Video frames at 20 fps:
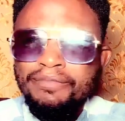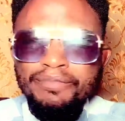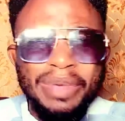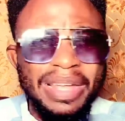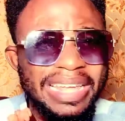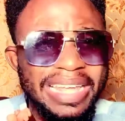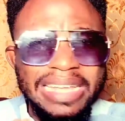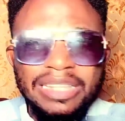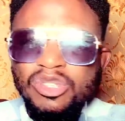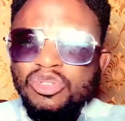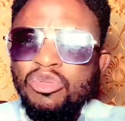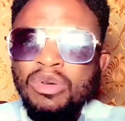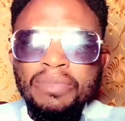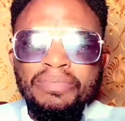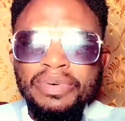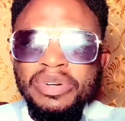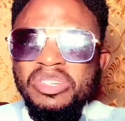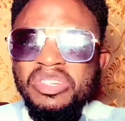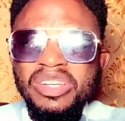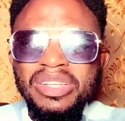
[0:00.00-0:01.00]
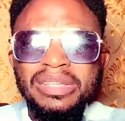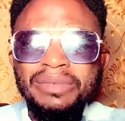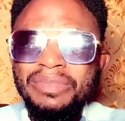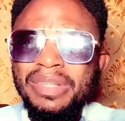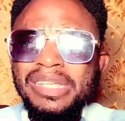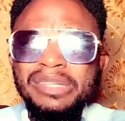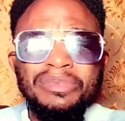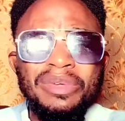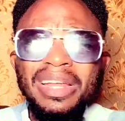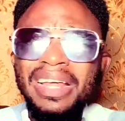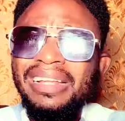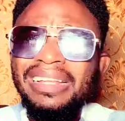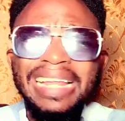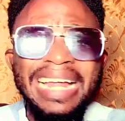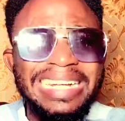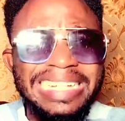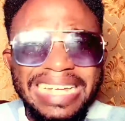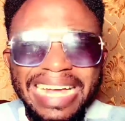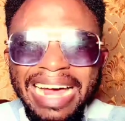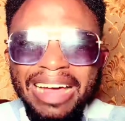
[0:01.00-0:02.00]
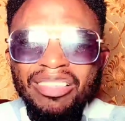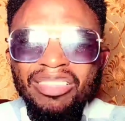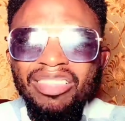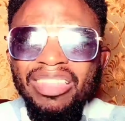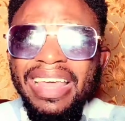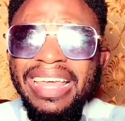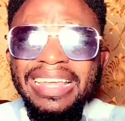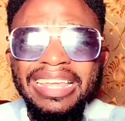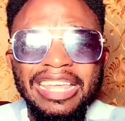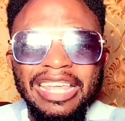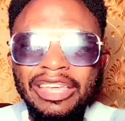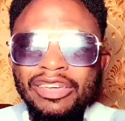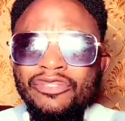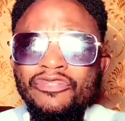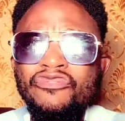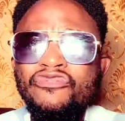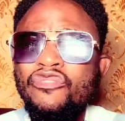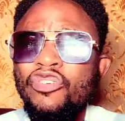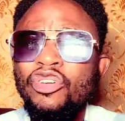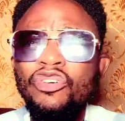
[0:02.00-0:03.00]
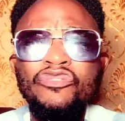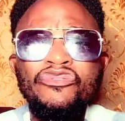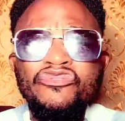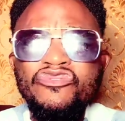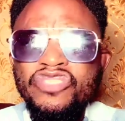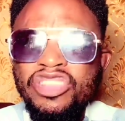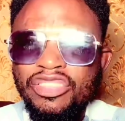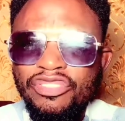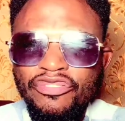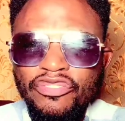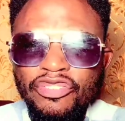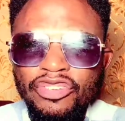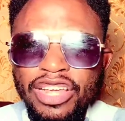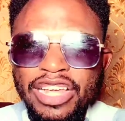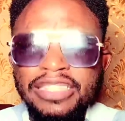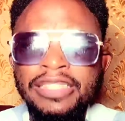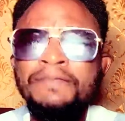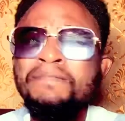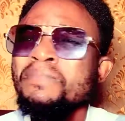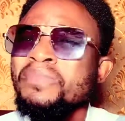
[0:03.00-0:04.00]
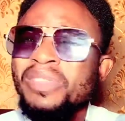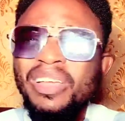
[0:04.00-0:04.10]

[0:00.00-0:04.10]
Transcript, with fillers: Begin to appreciate Him this morning. Daddy, I thank you for your faithfulness.